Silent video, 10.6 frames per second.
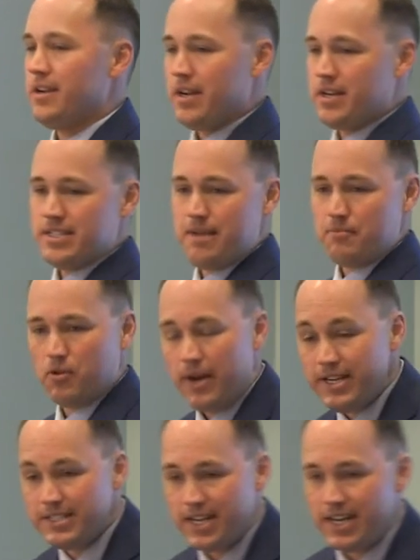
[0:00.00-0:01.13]
because I'm
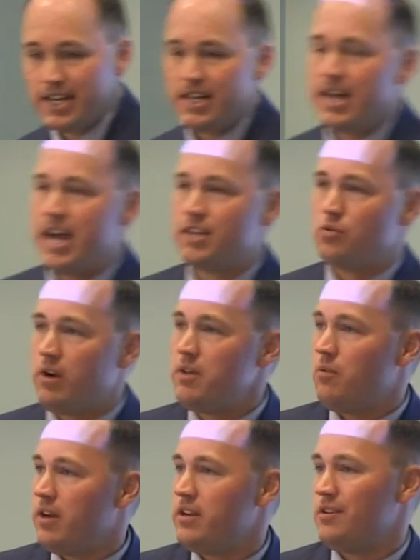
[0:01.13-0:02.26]
crazy, at
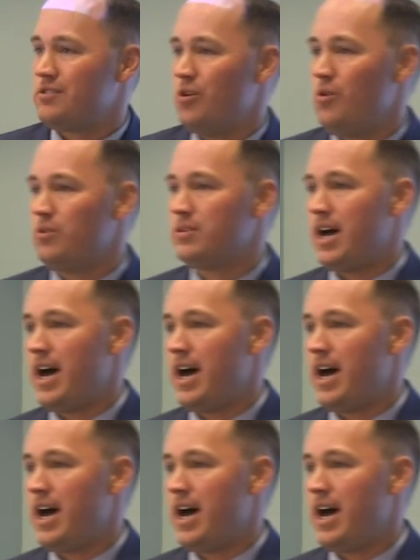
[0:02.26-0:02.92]
21 years old,